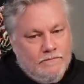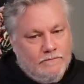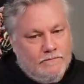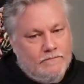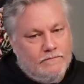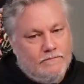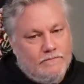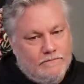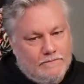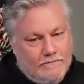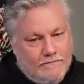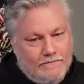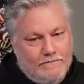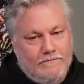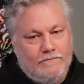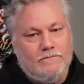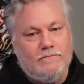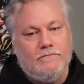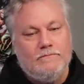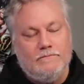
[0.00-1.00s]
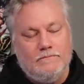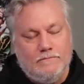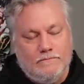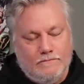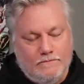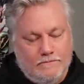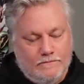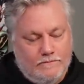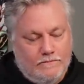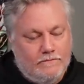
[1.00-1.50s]

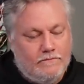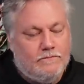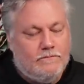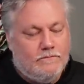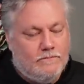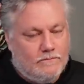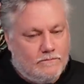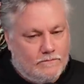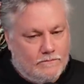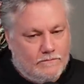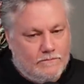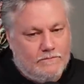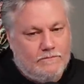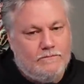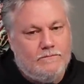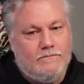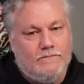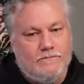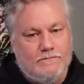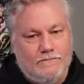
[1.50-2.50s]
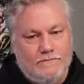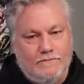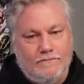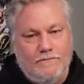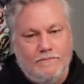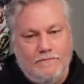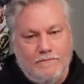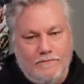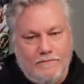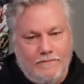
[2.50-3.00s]

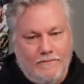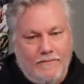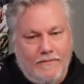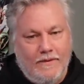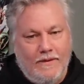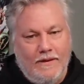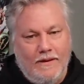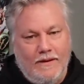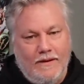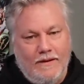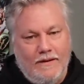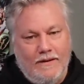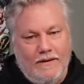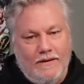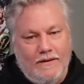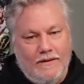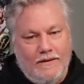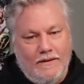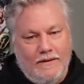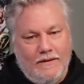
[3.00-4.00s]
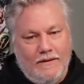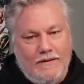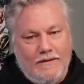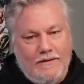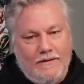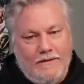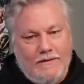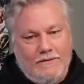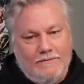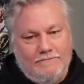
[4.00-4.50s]

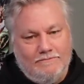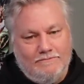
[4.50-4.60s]
This person isn't speaking.